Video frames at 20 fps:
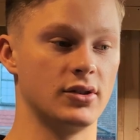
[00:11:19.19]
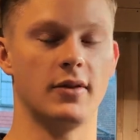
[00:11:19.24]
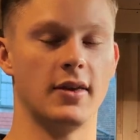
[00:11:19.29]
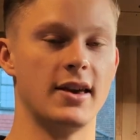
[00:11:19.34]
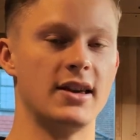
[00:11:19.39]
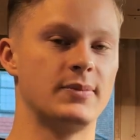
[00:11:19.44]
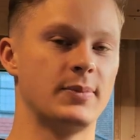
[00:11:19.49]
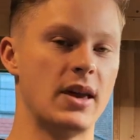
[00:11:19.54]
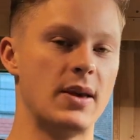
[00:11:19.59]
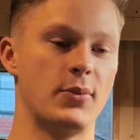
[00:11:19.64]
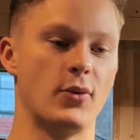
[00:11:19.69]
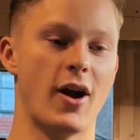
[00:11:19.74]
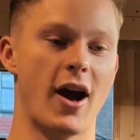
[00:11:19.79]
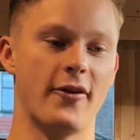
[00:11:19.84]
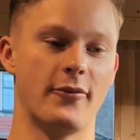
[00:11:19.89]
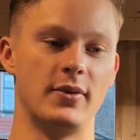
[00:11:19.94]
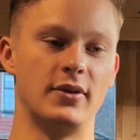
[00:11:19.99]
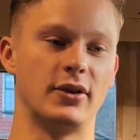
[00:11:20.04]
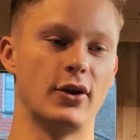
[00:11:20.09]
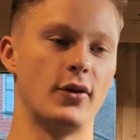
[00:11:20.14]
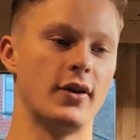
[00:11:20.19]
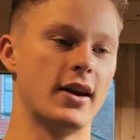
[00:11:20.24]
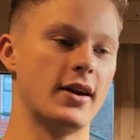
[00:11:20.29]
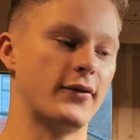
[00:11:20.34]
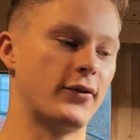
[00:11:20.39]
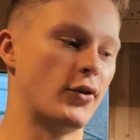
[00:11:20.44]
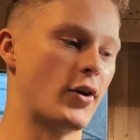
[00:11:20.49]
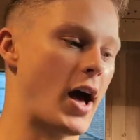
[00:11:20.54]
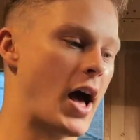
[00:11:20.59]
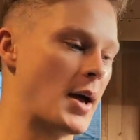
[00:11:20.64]
These people have been doing
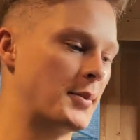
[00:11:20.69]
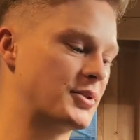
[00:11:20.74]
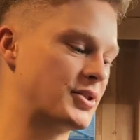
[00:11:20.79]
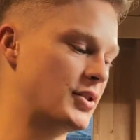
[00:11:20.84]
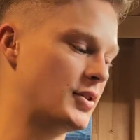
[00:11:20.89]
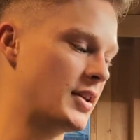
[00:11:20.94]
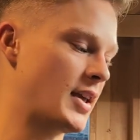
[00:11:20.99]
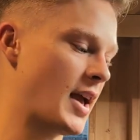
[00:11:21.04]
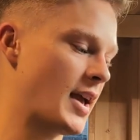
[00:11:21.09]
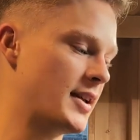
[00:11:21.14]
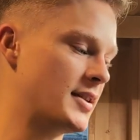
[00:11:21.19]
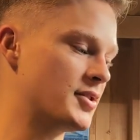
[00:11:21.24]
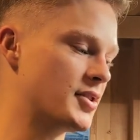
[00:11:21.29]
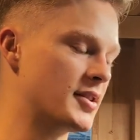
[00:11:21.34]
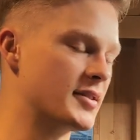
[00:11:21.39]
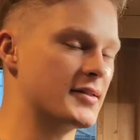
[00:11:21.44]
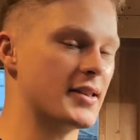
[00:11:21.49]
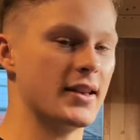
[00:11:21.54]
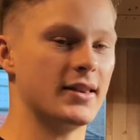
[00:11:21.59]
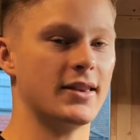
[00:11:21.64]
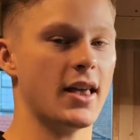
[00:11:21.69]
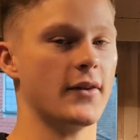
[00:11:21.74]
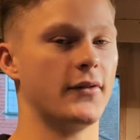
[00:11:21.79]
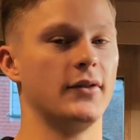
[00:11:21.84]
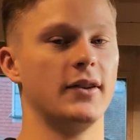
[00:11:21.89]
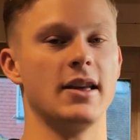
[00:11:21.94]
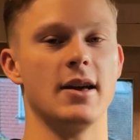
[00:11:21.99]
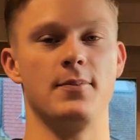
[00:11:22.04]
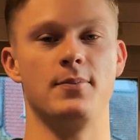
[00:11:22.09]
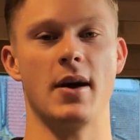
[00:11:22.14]
it for absolutely ages. They're
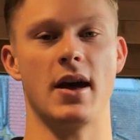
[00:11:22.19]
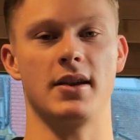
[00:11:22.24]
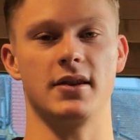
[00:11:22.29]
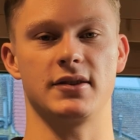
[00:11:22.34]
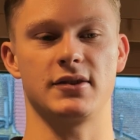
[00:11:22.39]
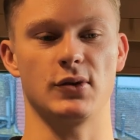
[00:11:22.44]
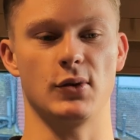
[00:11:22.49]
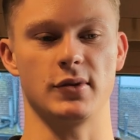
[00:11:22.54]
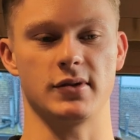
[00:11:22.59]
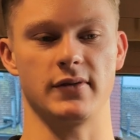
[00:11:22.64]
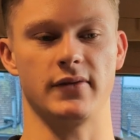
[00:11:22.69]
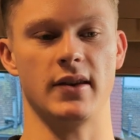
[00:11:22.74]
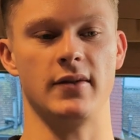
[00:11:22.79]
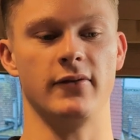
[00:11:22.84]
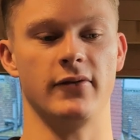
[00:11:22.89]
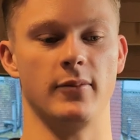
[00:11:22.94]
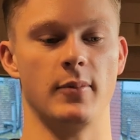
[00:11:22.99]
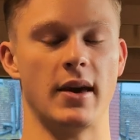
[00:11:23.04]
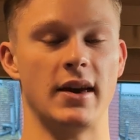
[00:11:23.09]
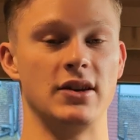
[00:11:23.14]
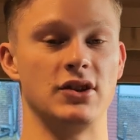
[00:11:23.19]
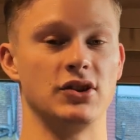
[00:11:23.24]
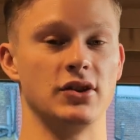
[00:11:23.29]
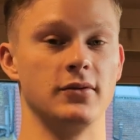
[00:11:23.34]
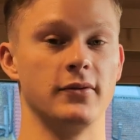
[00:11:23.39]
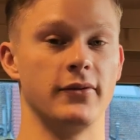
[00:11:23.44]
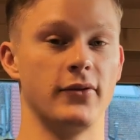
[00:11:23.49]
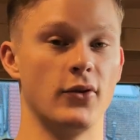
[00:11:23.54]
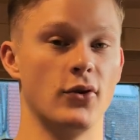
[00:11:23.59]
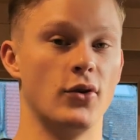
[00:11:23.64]
definitely a better source of
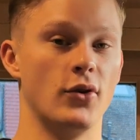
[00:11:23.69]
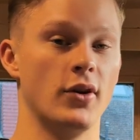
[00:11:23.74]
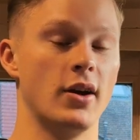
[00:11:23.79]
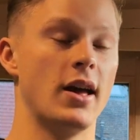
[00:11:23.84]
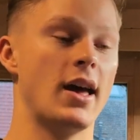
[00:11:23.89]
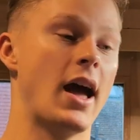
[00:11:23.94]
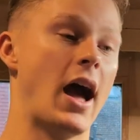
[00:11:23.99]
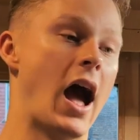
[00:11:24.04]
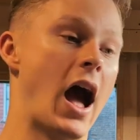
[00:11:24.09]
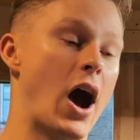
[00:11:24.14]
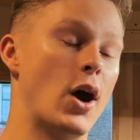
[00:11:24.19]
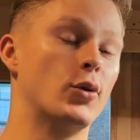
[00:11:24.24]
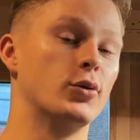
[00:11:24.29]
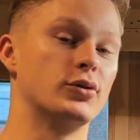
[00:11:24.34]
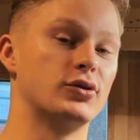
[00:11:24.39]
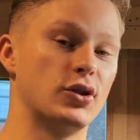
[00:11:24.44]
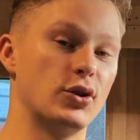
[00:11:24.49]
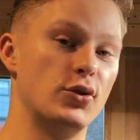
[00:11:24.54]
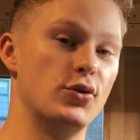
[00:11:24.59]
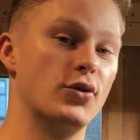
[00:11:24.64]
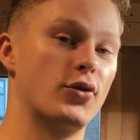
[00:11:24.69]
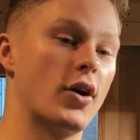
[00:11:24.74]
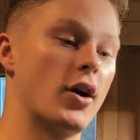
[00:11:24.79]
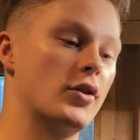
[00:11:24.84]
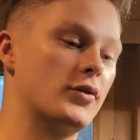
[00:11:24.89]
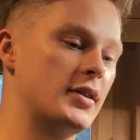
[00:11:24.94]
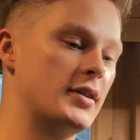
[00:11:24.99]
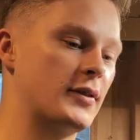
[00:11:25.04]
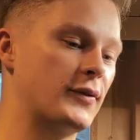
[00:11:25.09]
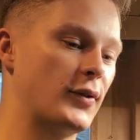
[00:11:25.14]
information for how to
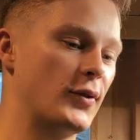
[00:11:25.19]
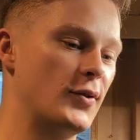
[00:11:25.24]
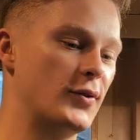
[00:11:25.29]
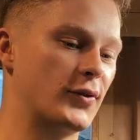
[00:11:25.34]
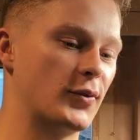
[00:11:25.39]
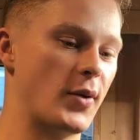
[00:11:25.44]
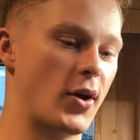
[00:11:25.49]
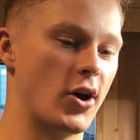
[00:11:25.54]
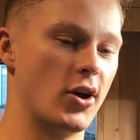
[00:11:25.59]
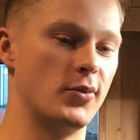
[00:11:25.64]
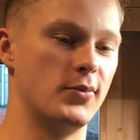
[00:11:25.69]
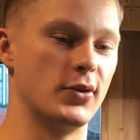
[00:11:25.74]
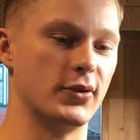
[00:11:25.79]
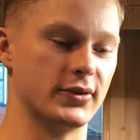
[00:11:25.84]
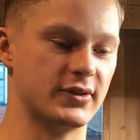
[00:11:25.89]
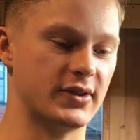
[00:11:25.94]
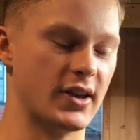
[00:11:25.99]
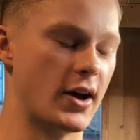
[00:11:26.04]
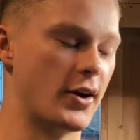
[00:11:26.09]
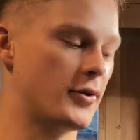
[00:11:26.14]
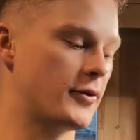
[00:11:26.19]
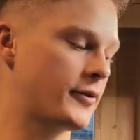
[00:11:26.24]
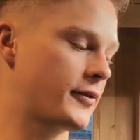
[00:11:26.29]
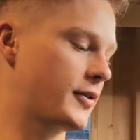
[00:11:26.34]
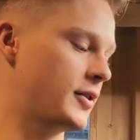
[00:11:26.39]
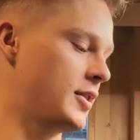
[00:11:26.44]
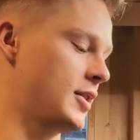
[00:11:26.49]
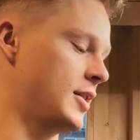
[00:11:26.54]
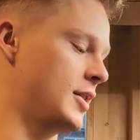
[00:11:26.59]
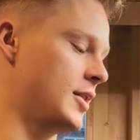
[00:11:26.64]
grow these foods from home yourself.